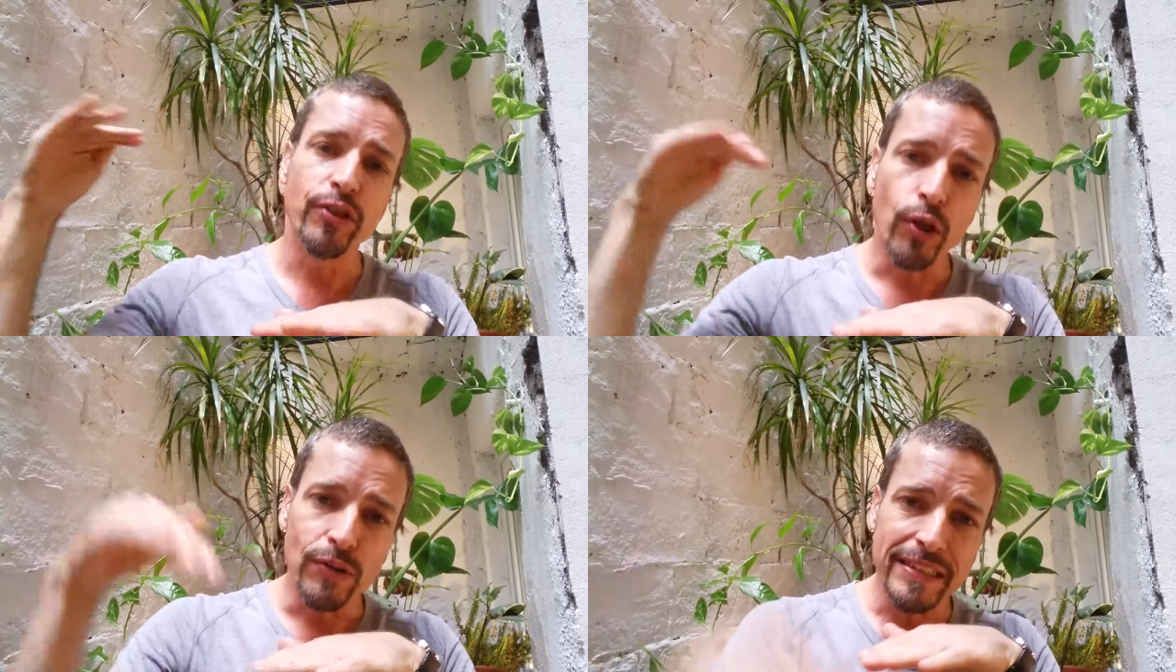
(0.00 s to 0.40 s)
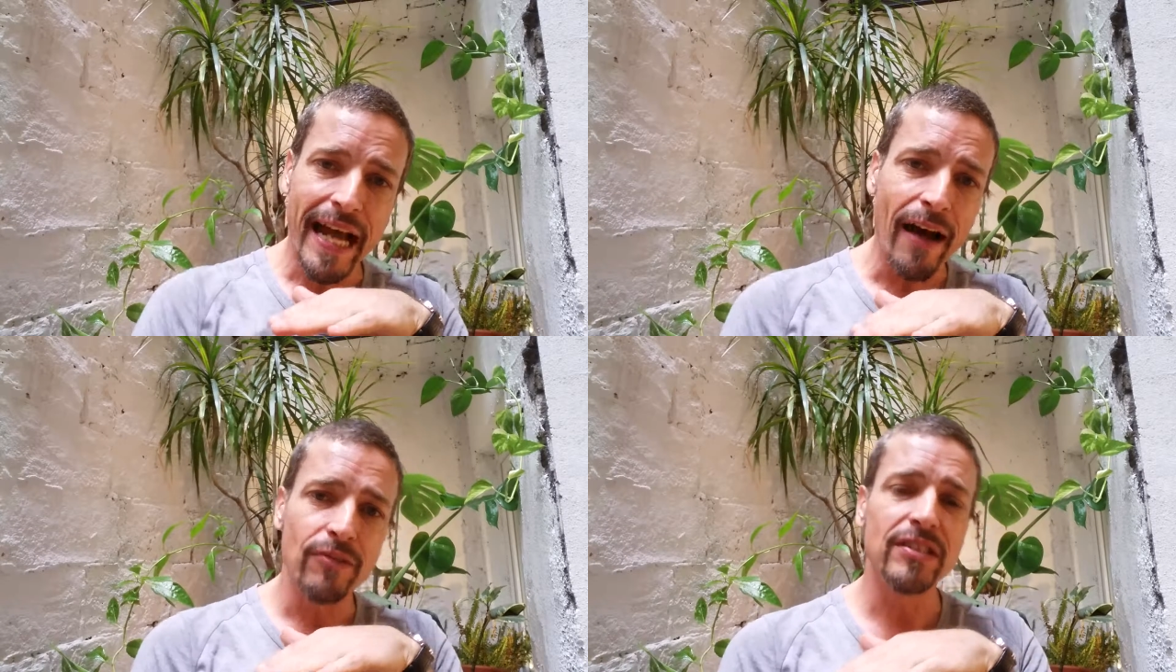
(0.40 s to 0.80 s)
You go
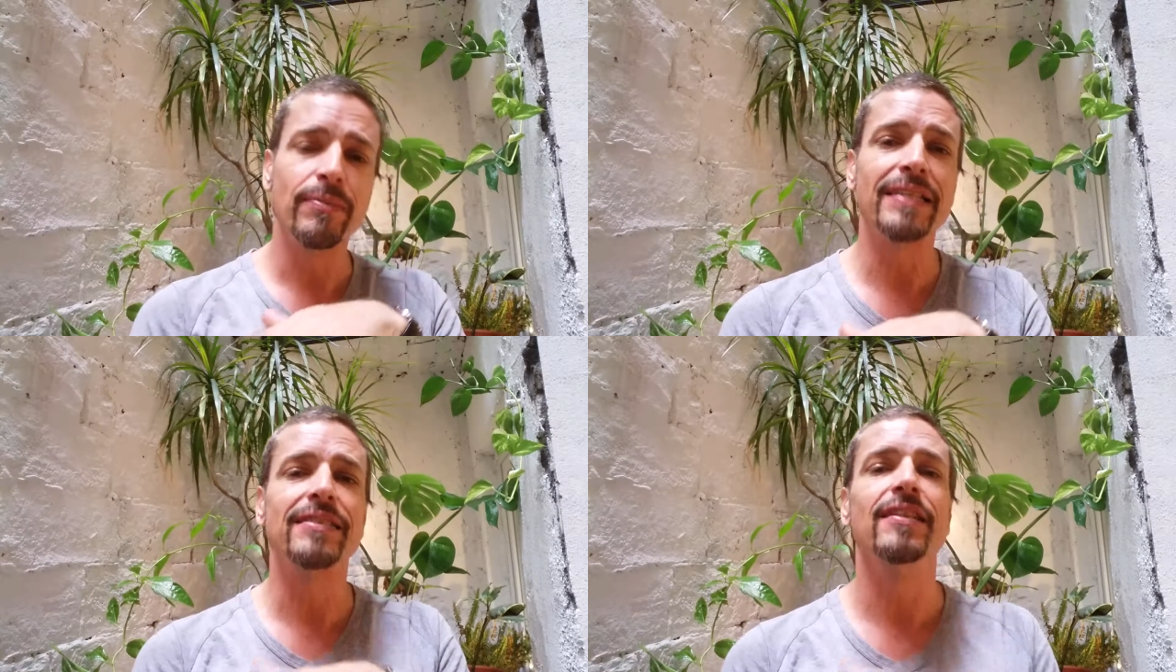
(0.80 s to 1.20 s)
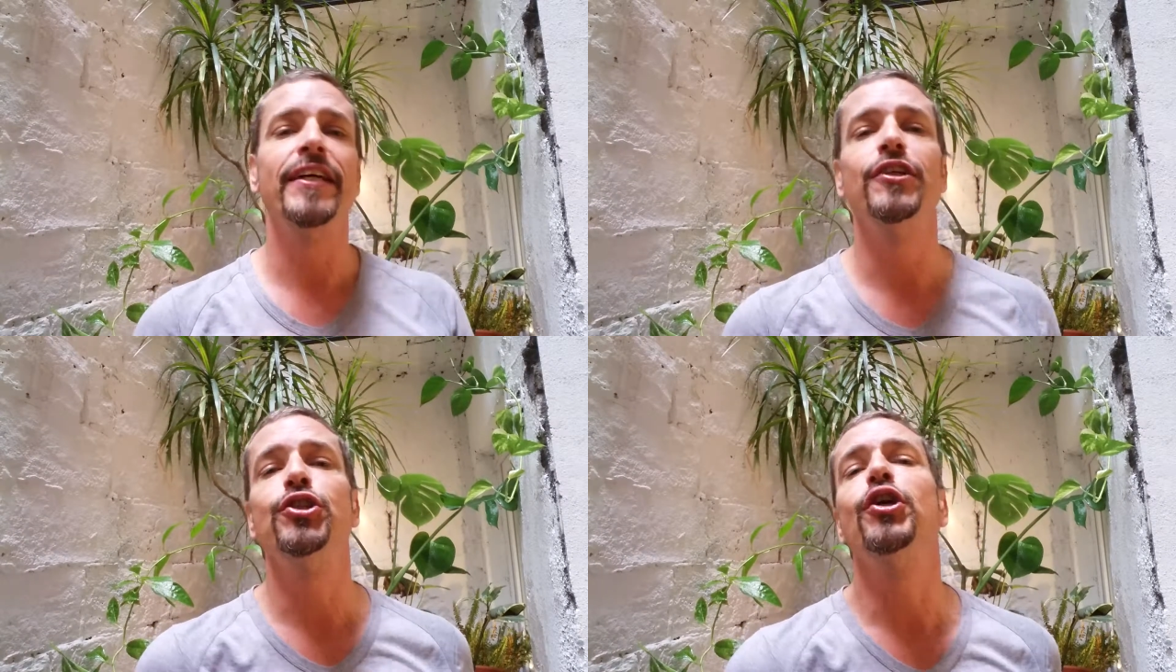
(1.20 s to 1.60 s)
down some
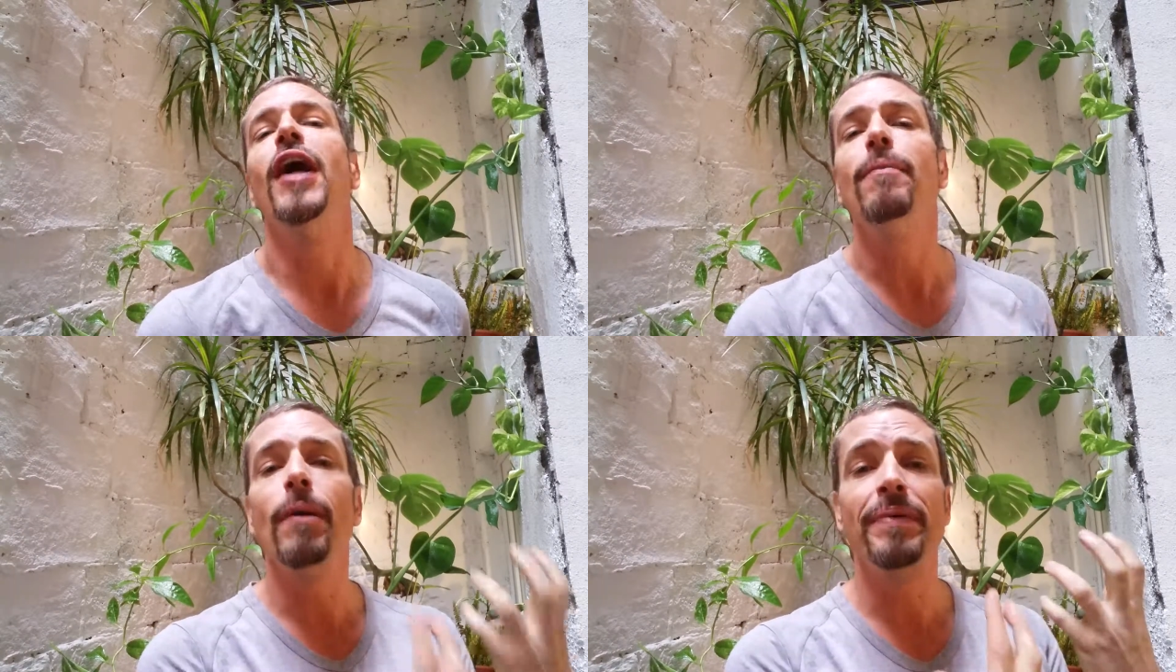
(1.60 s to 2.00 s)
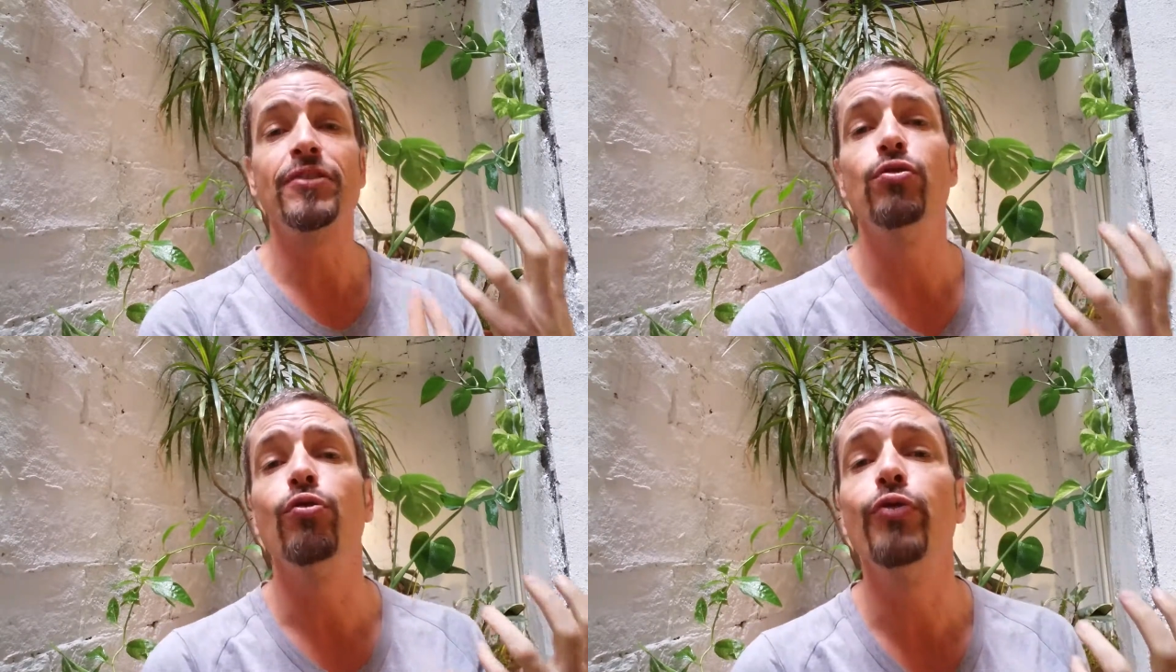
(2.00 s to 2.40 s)
escalators, you come up
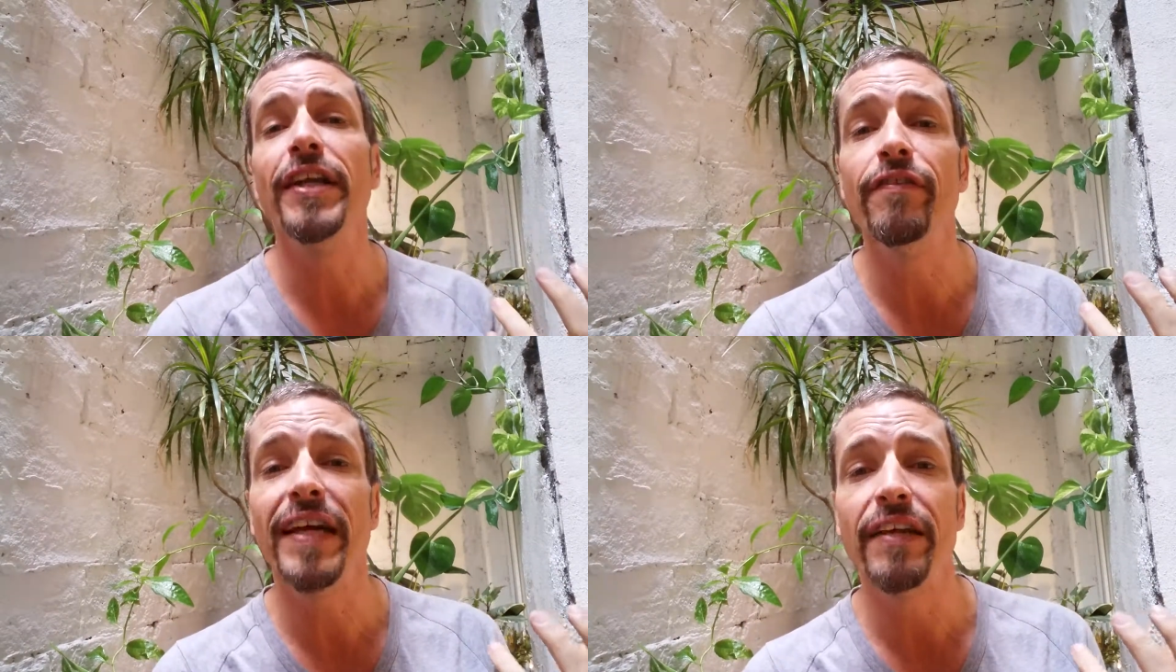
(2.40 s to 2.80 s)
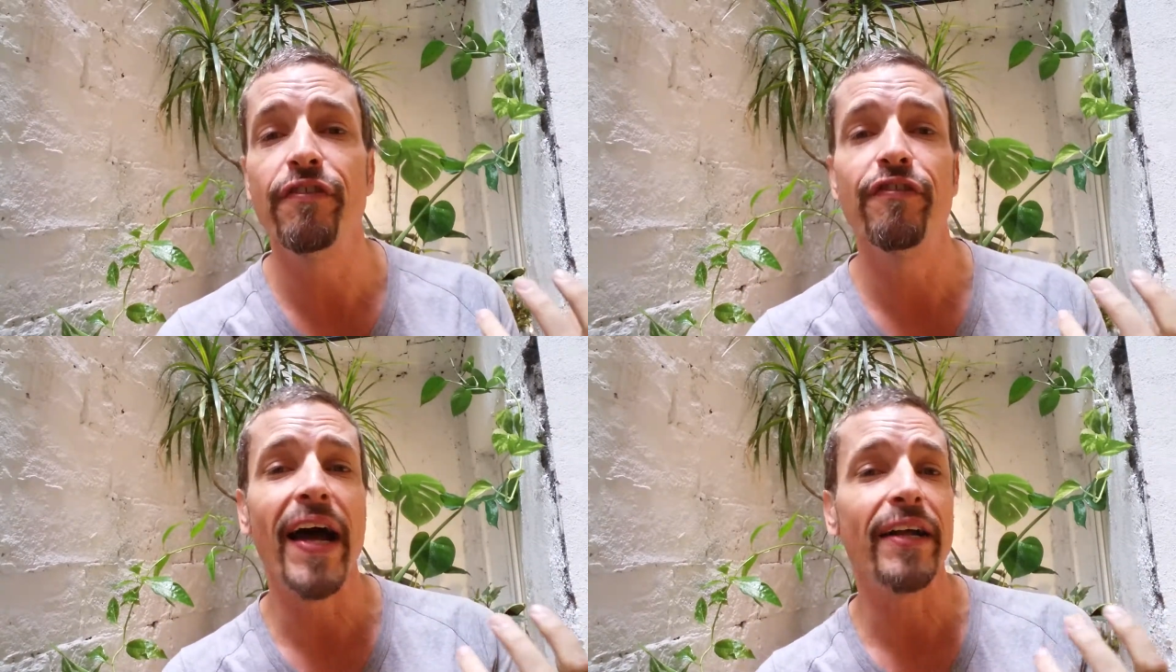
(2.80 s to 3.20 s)
into a
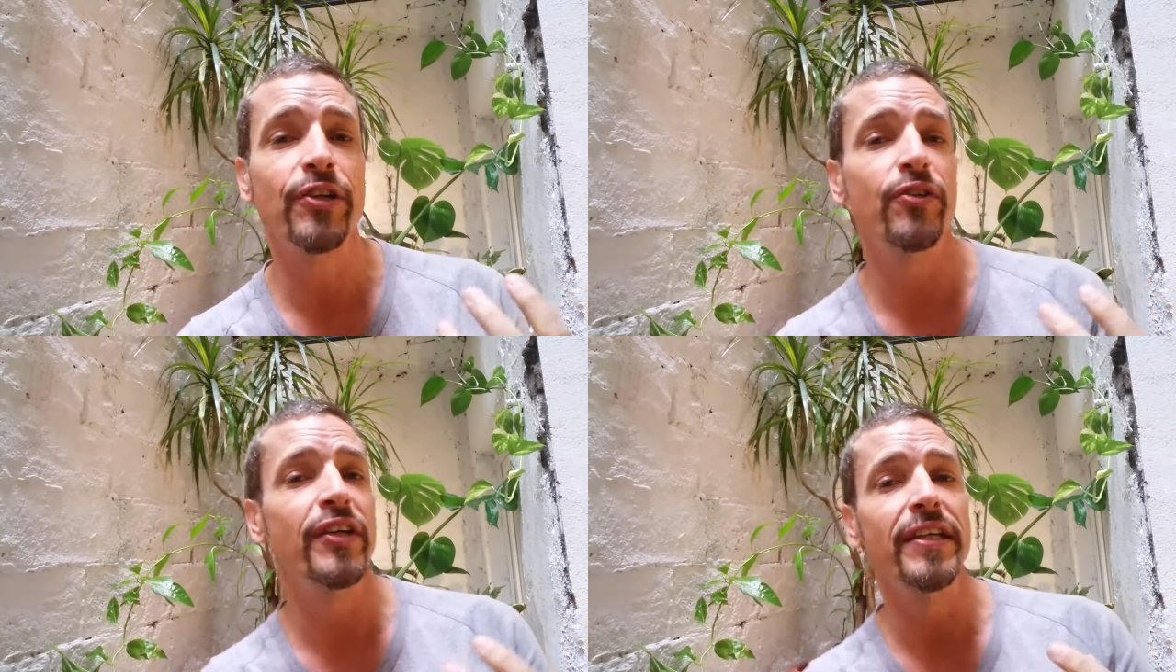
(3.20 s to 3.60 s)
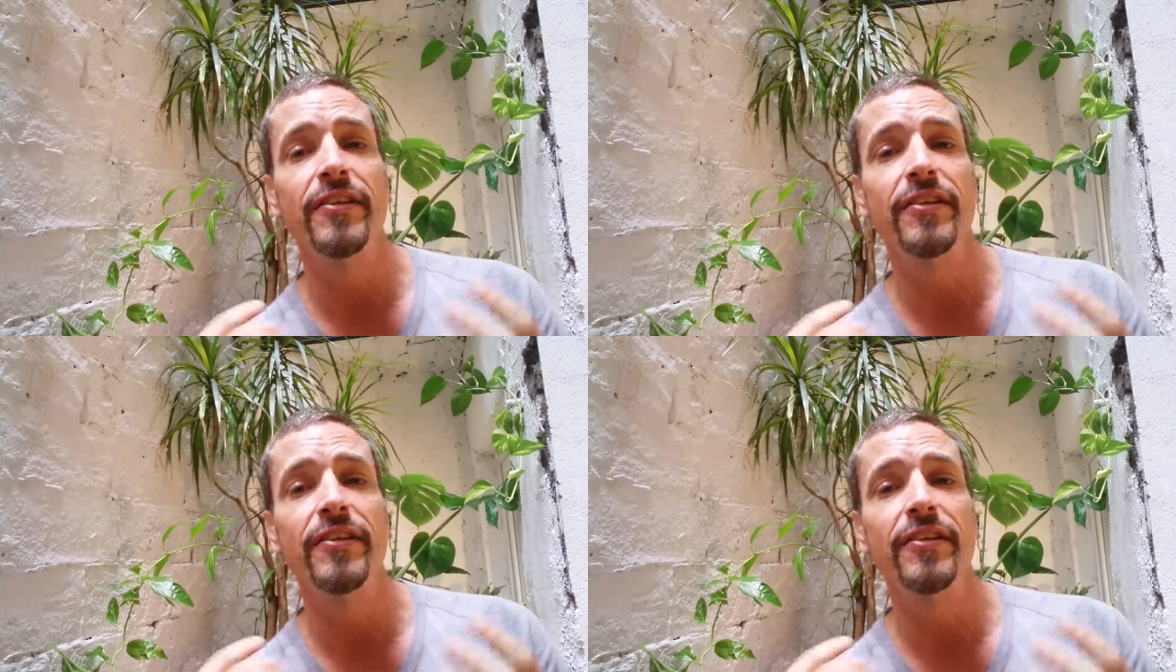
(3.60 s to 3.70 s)
renovated factory.